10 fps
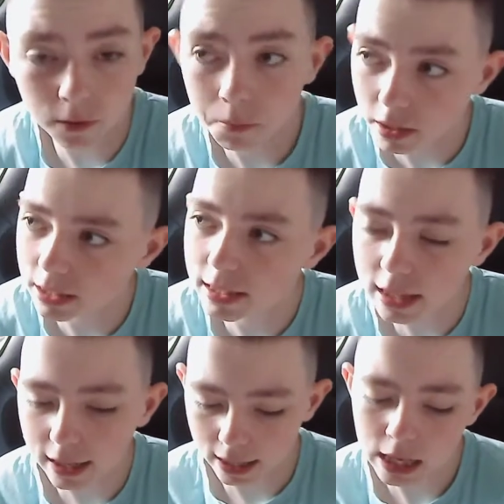But you've seen
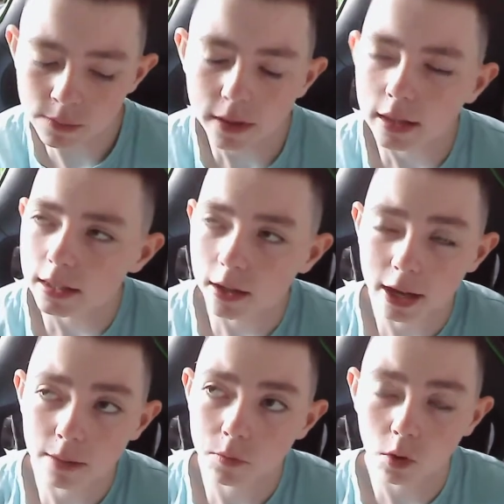that again,
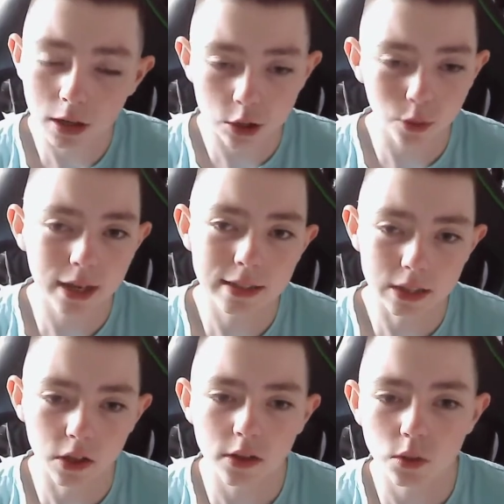going into
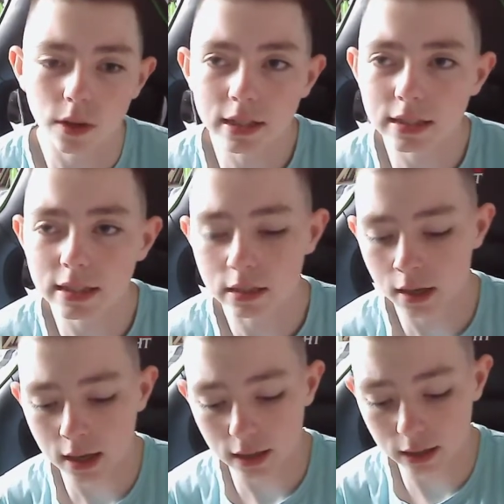2019-20 season.
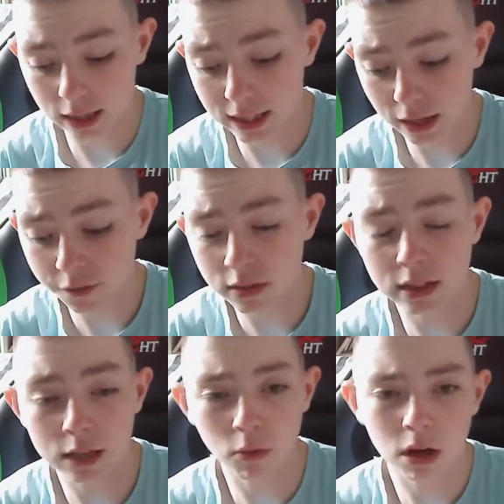Lee Griffiths and
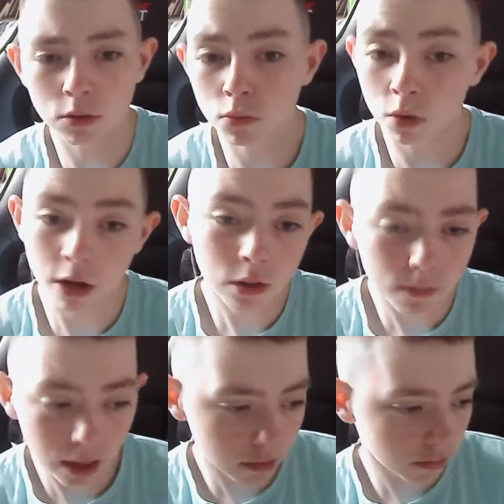Edouard, I don't know how they,
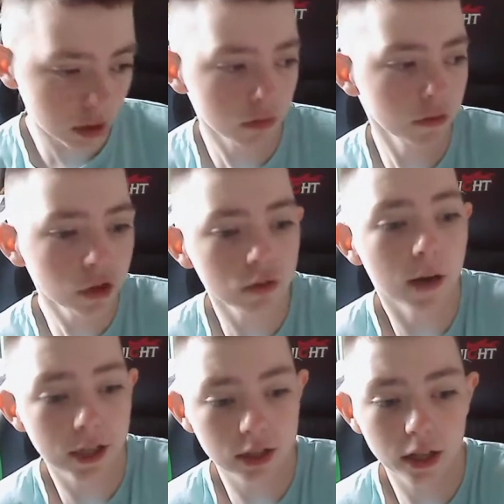you know, they just
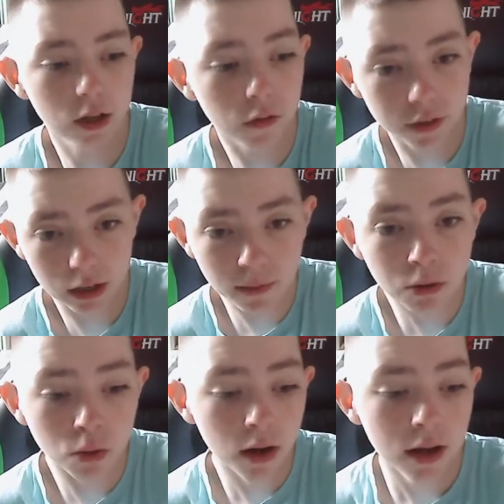managed to link up very
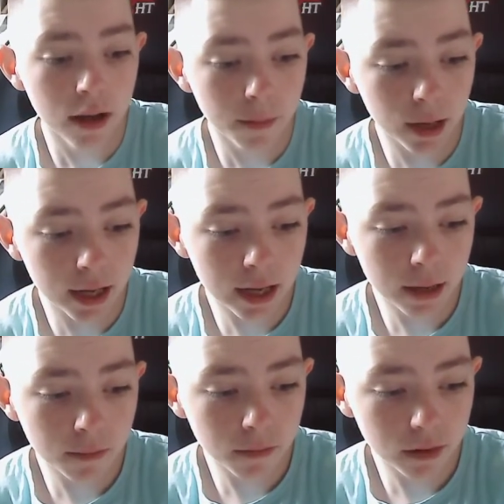well. But
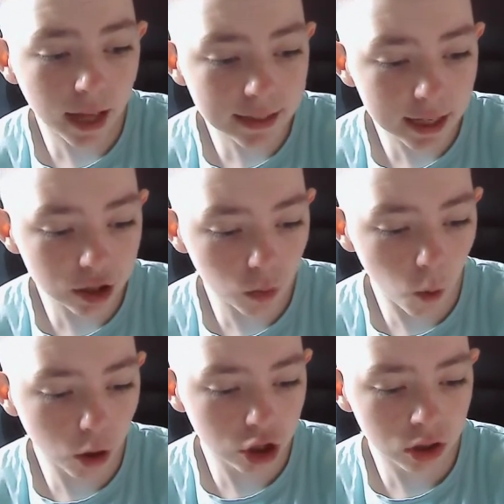thanks guys for
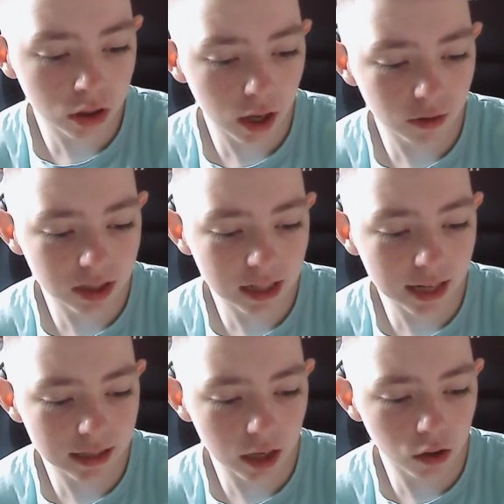watching. I'll see you
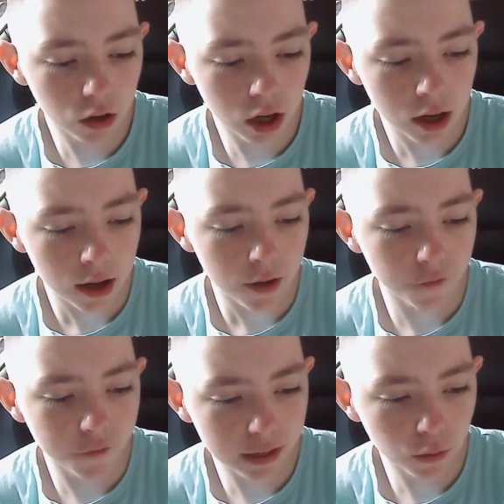guys in another
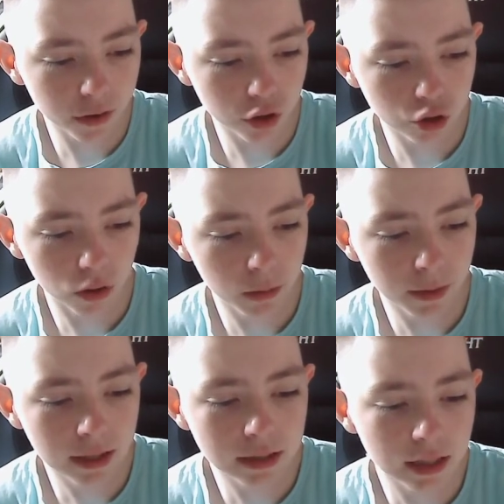video very shortly.
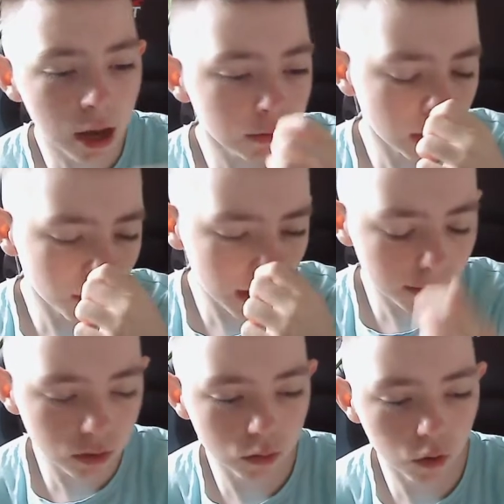But that was another
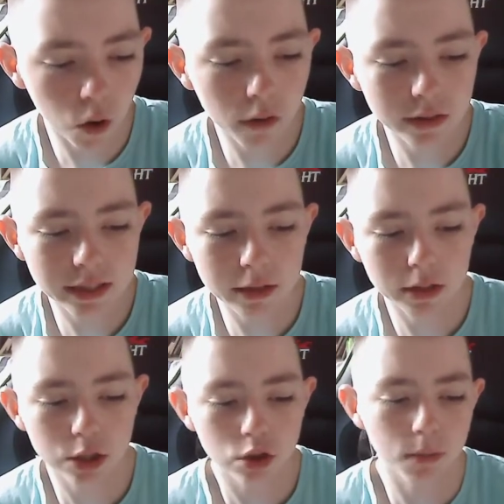episode of
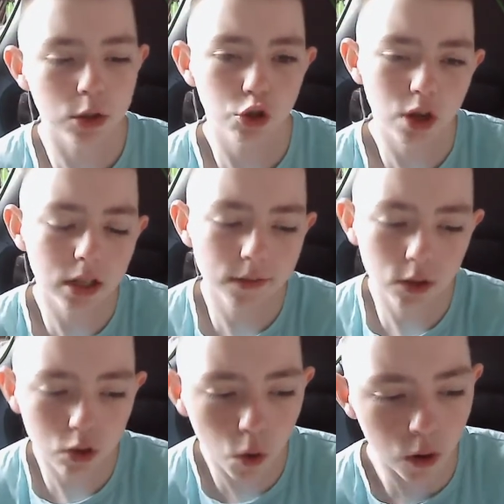Celtic Summer Transfer
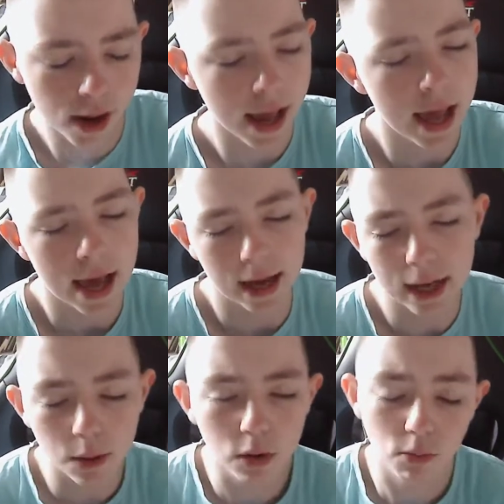Talk. And
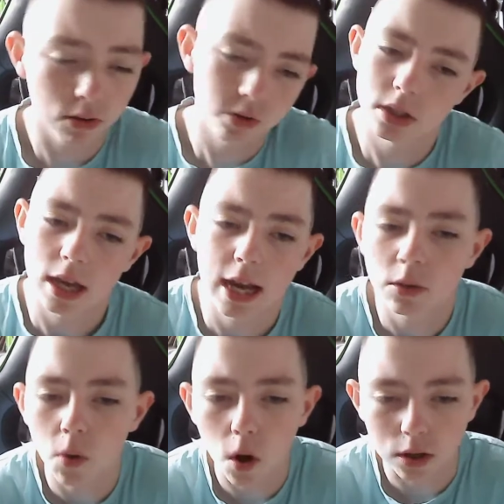that one was
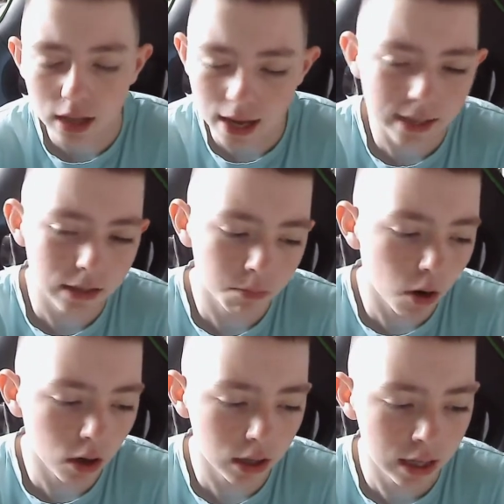Edouard is
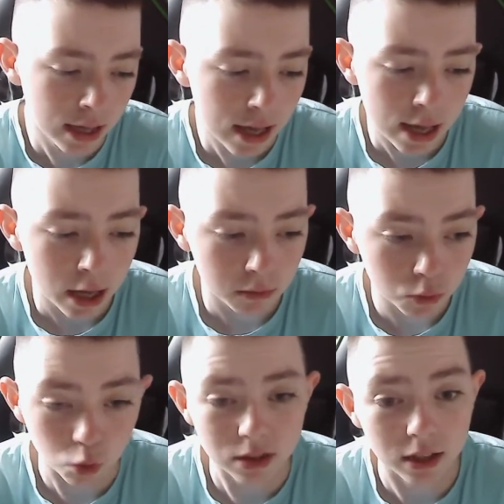apparently
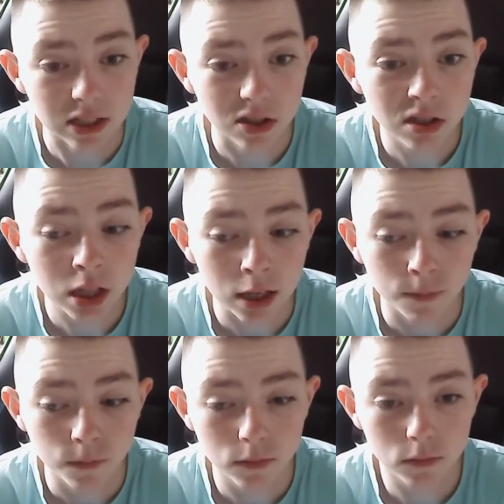going to Leicester City.
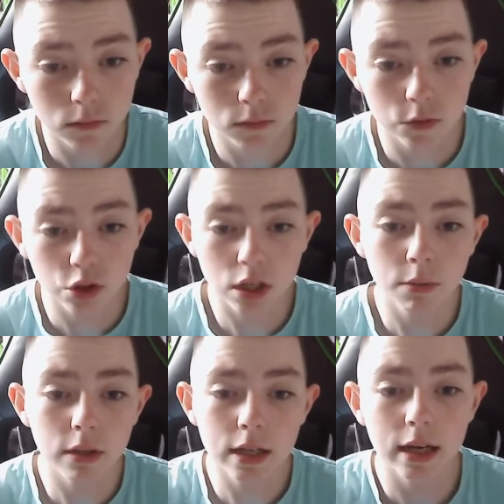Subscribe
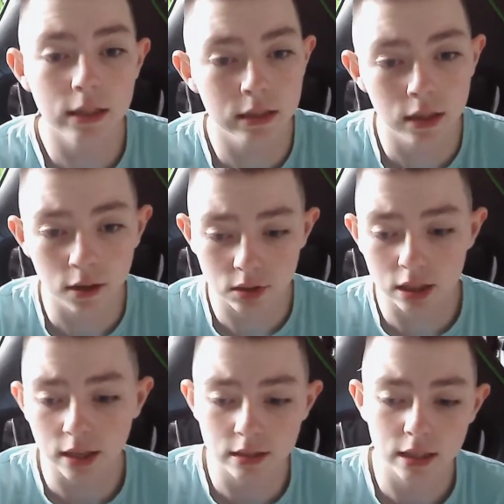and like, guys. I'll see you
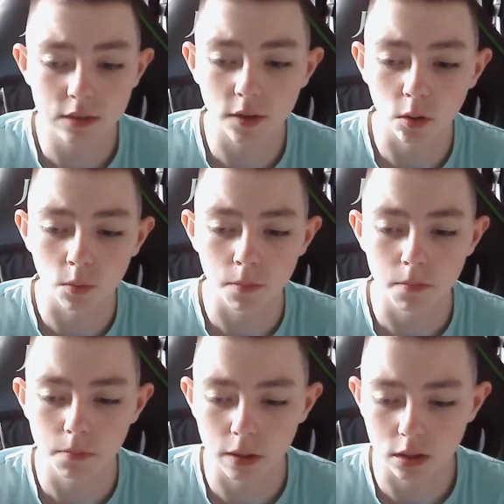guys in the next video.
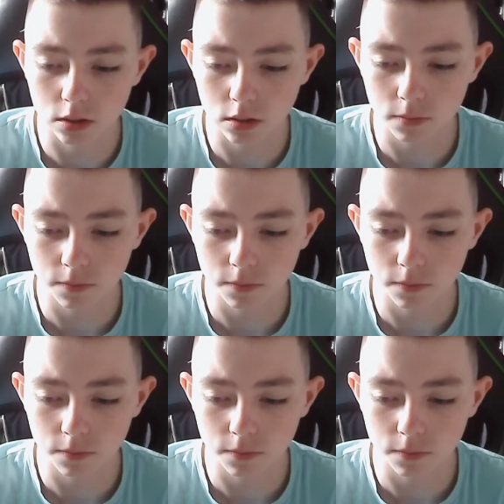Peace.